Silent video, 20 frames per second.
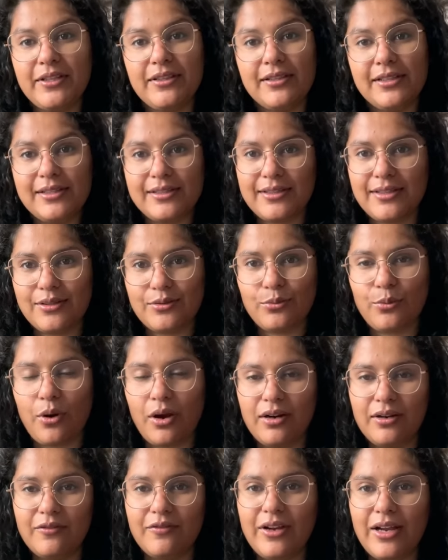But this is
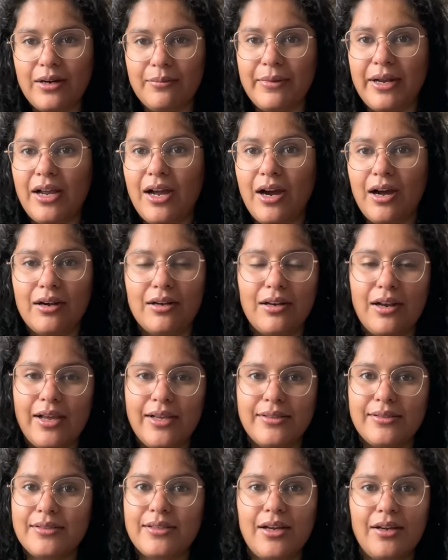where my heart
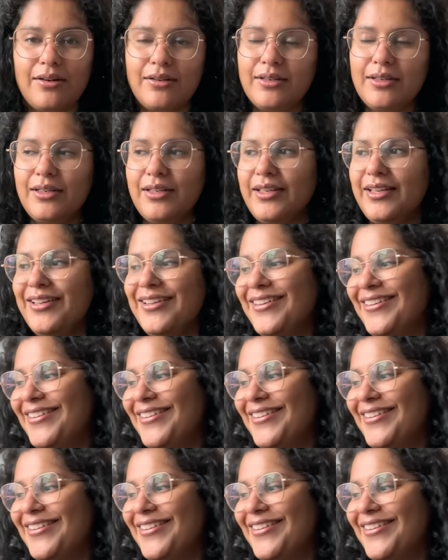lies currently.